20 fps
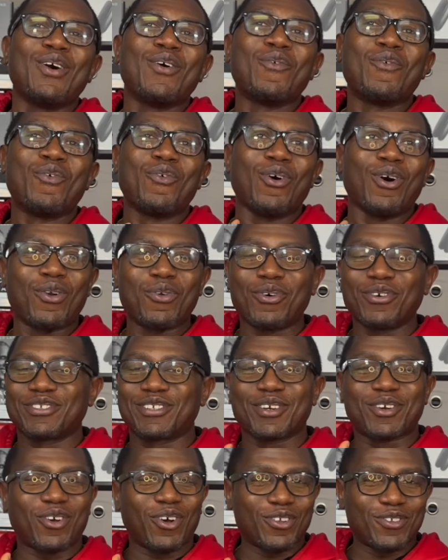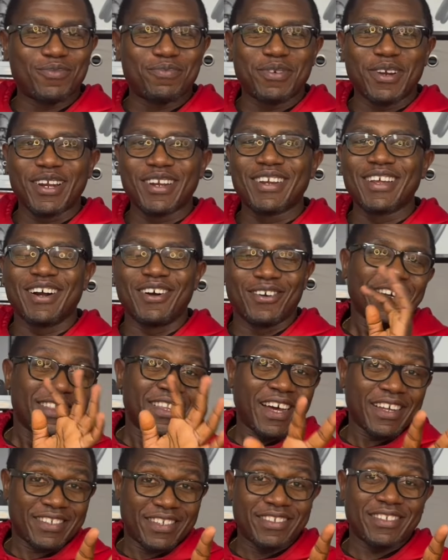What was the cost breakdown?
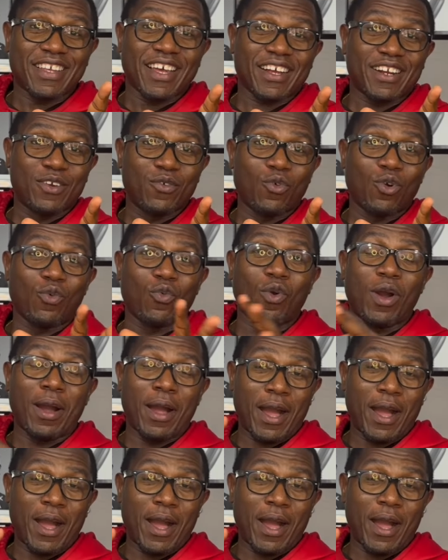That's exactly what